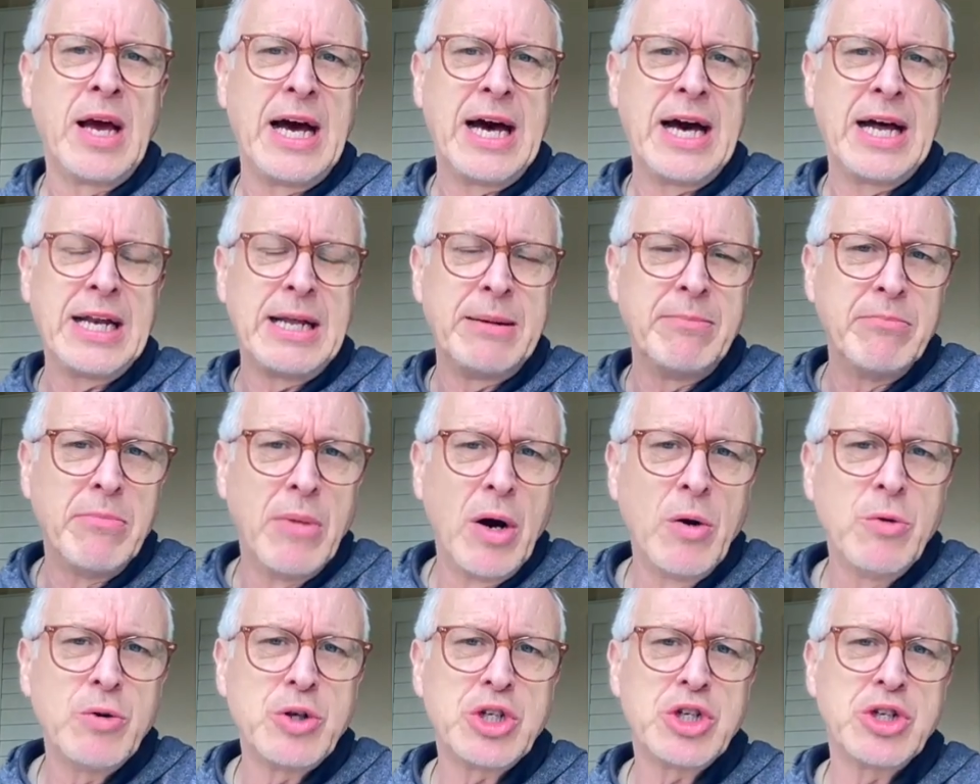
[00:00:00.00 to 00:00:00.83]
and
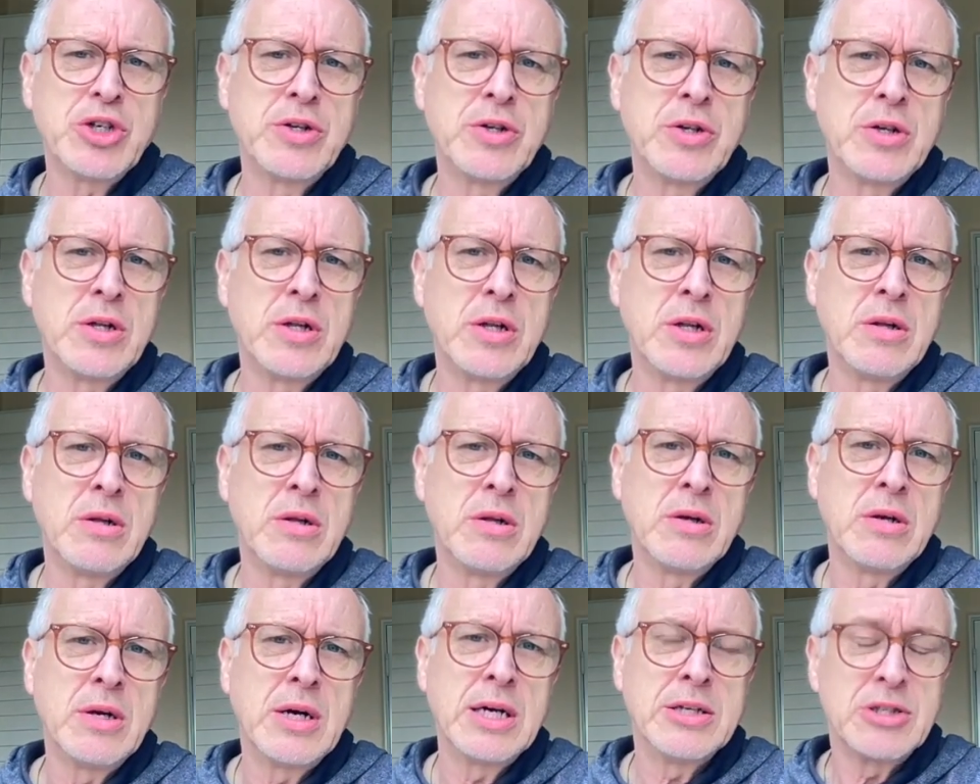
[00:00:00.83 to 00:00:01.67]

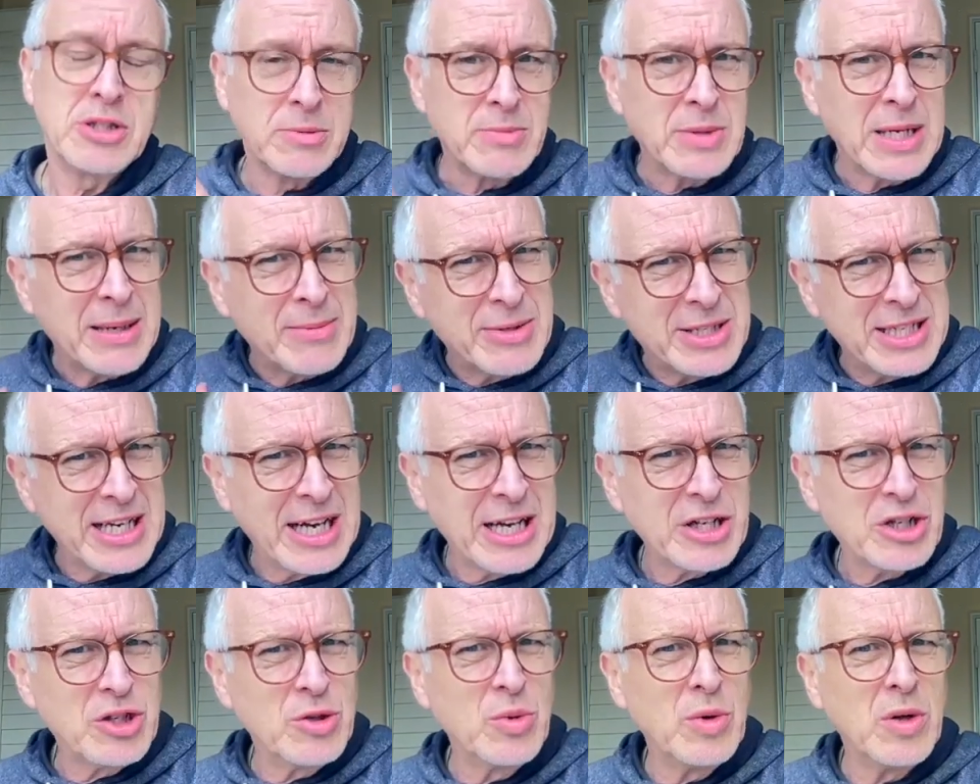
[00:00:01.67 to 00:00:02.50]
emotional and sometimes
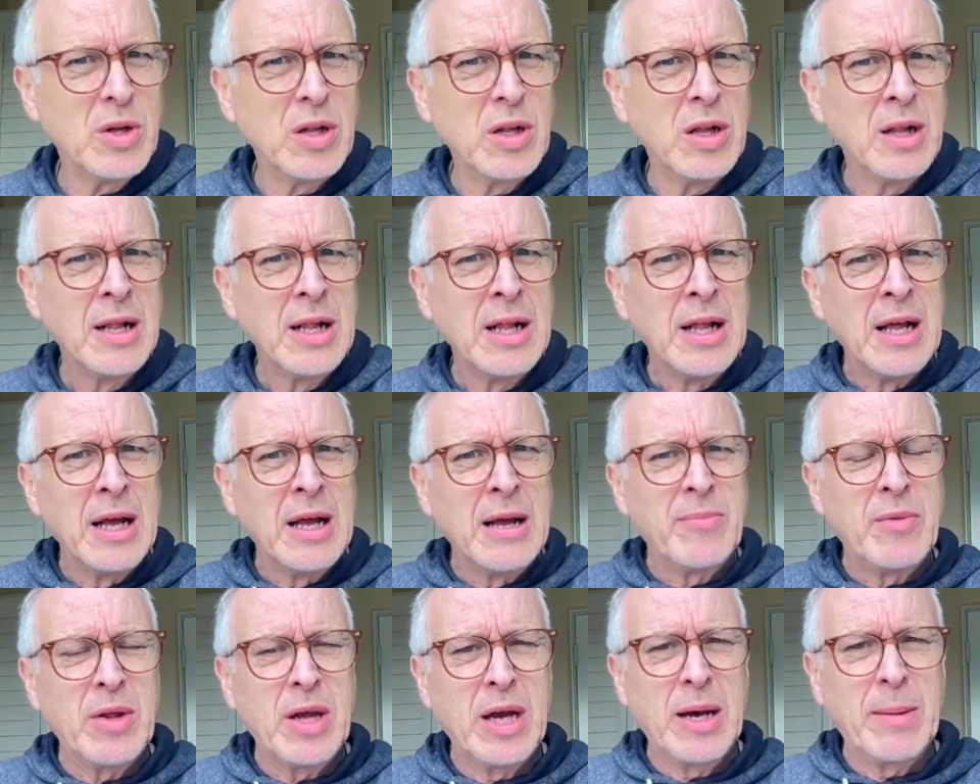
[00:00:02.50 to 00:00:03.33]
sexual
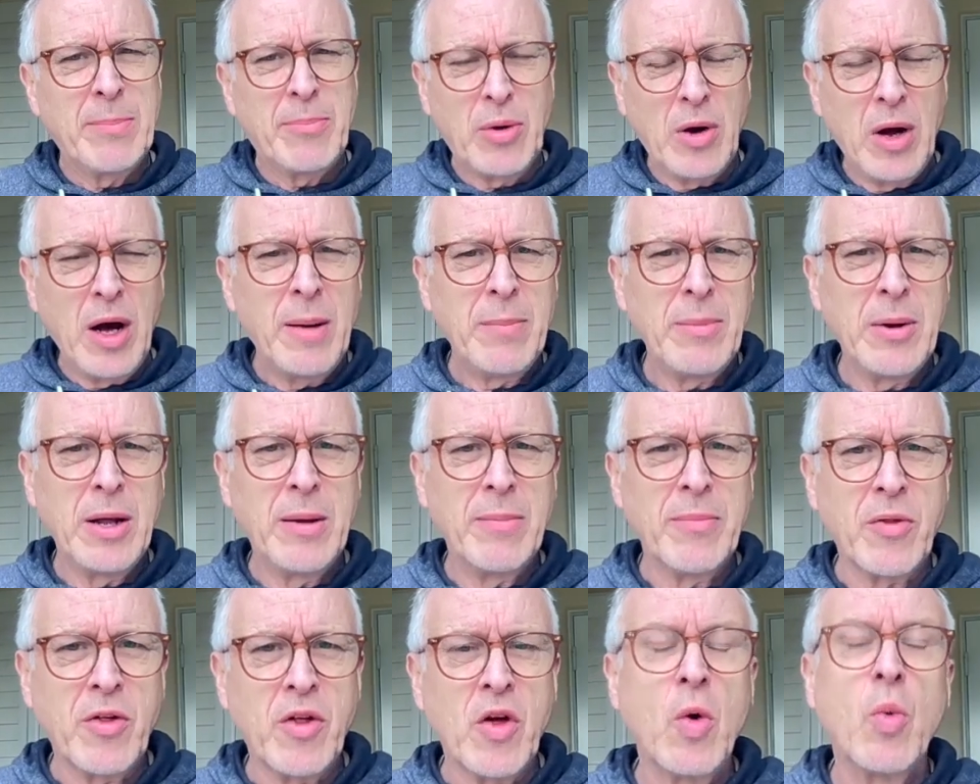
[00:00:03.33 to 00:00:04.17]

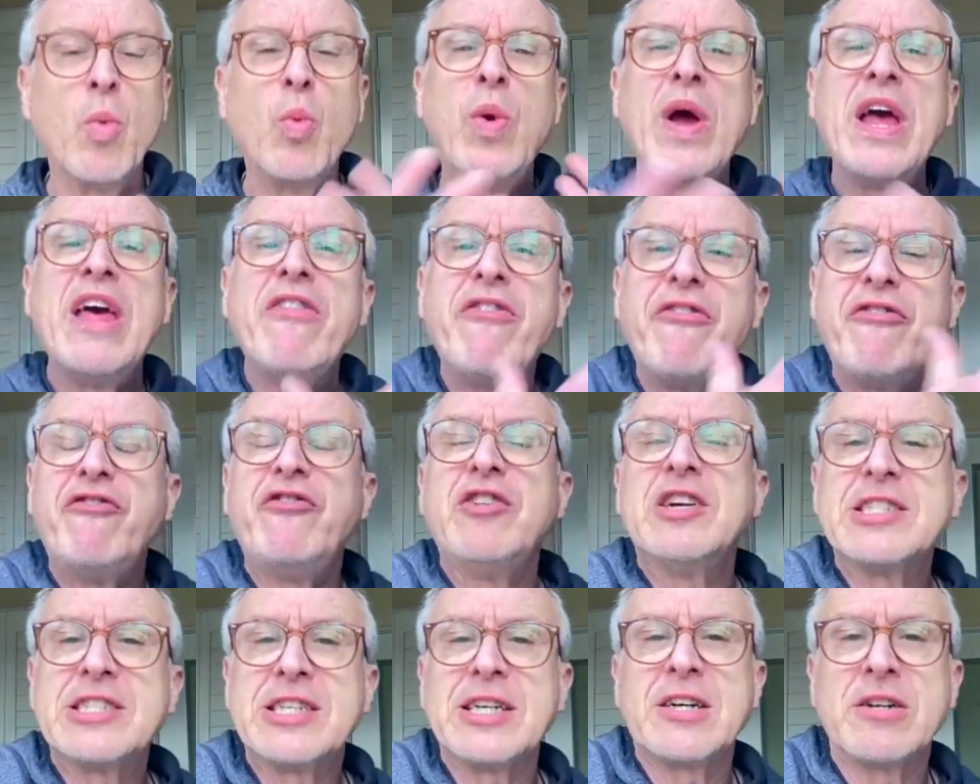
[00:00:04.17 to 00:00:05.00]
problems with
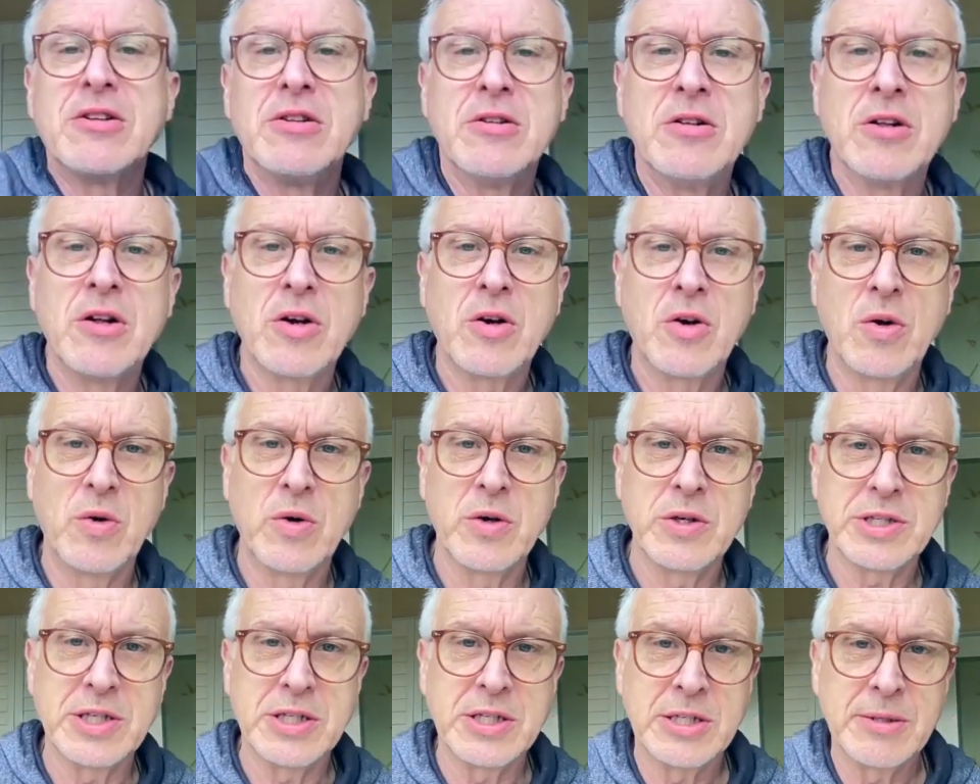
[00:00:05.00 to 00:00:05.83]
physical
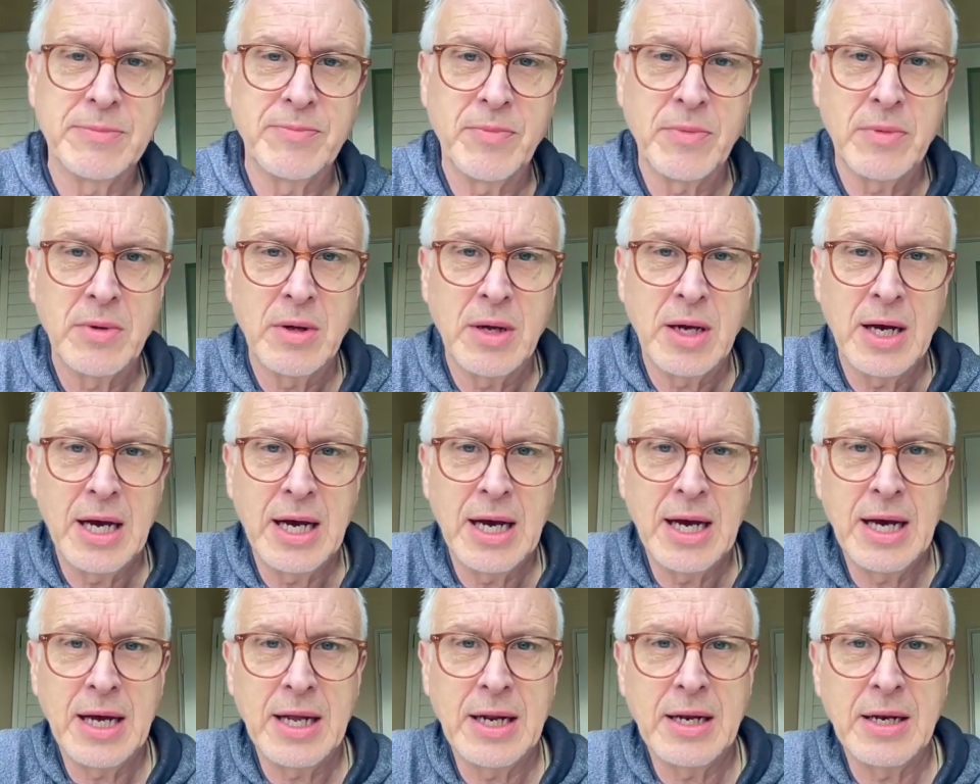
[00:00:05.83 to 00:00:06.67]
causes.
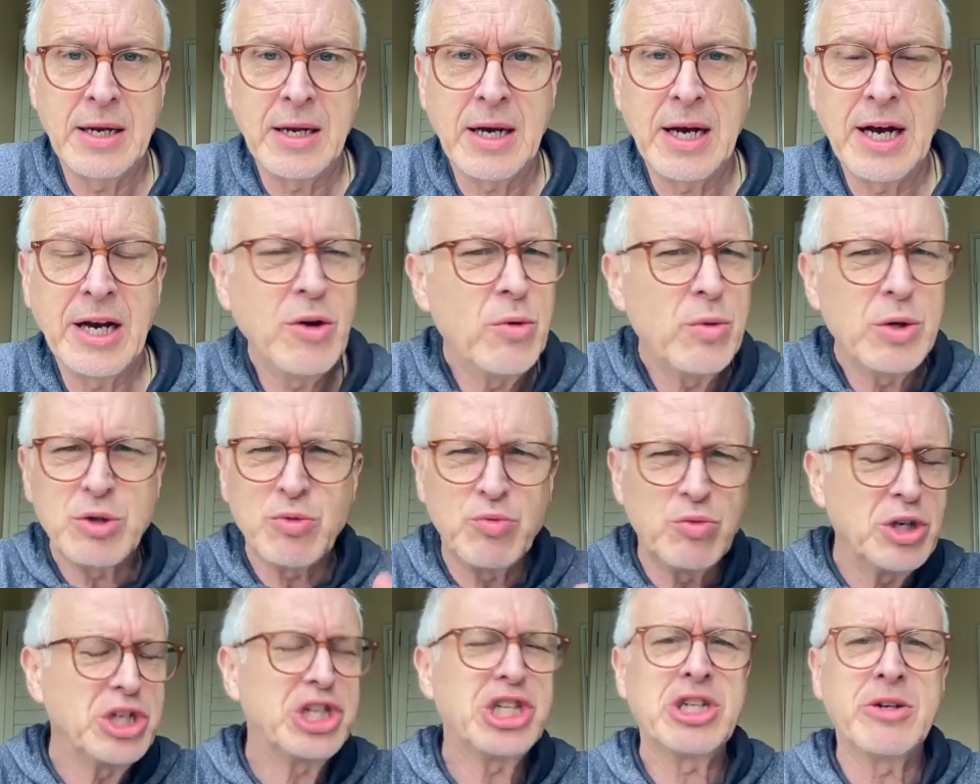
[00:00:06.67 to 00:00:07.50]
And I always
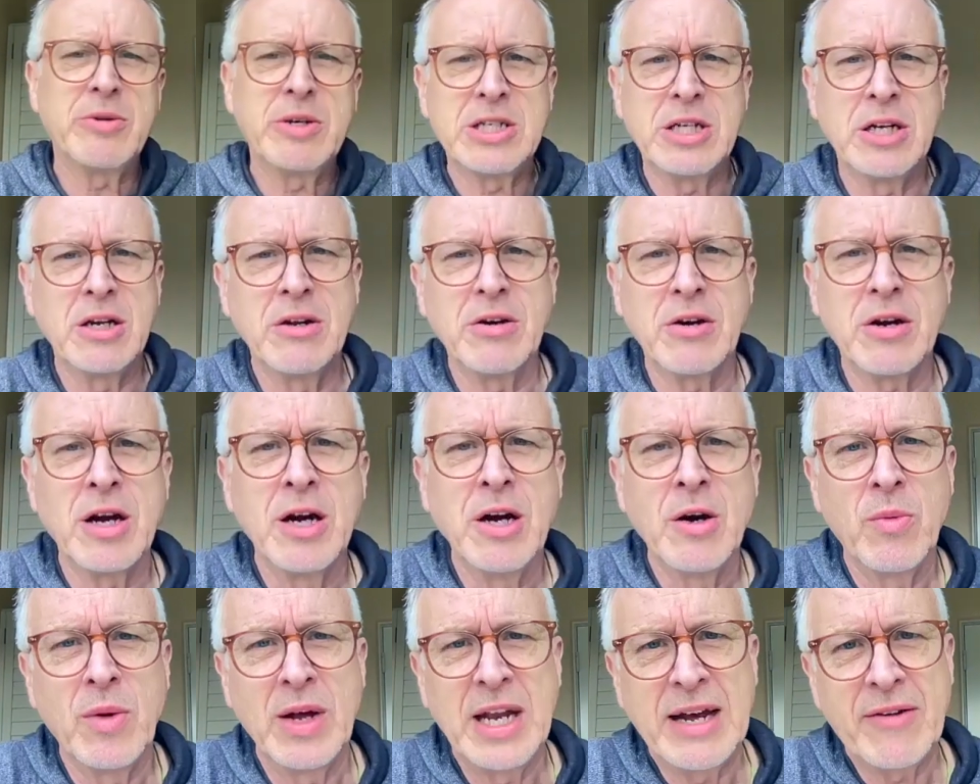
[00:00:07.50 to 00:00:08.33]
rush to it and look
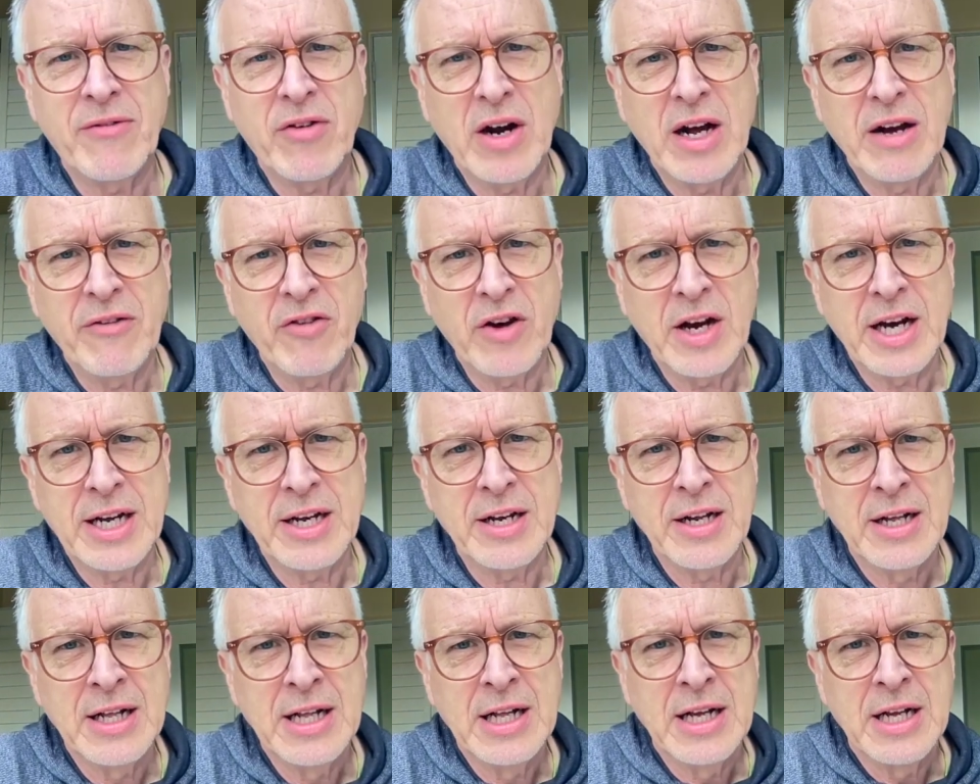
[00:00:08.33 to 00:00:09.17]
whenever I find
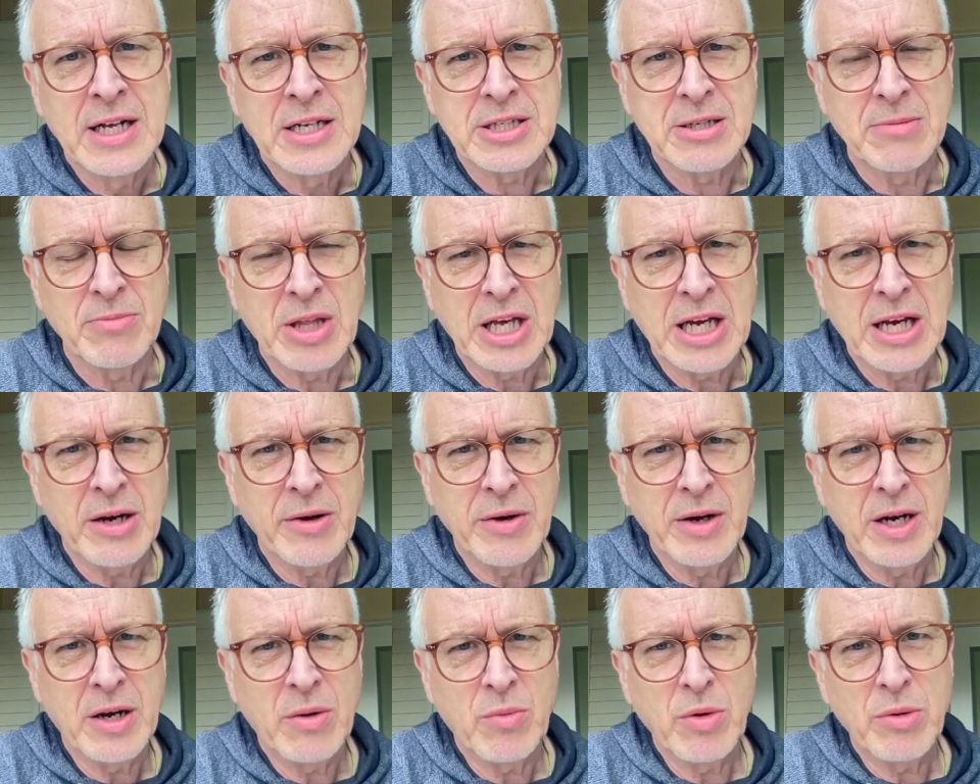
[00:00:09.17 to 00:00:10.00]
something
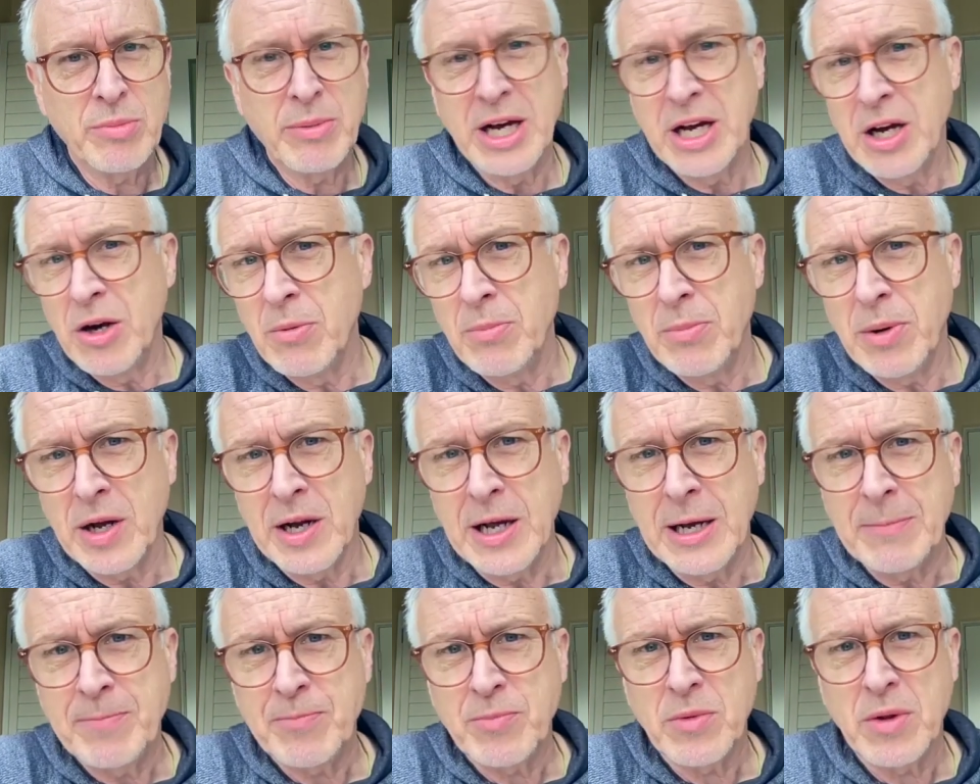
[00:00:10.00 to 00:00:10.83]
going on with my own
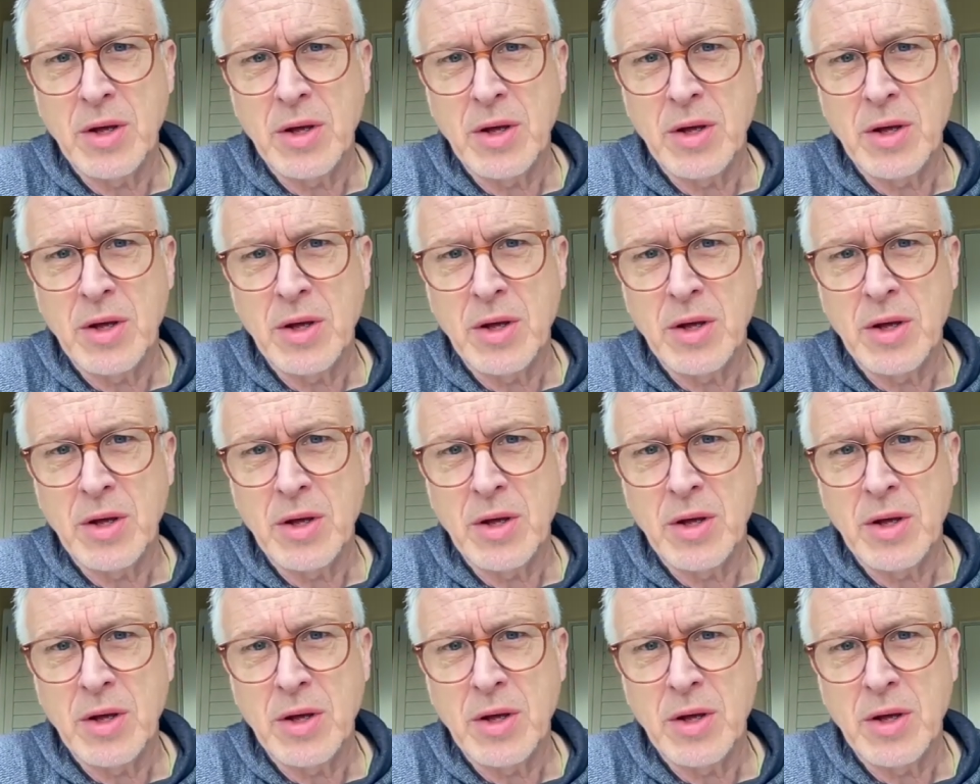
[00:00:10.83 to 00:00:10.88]
body.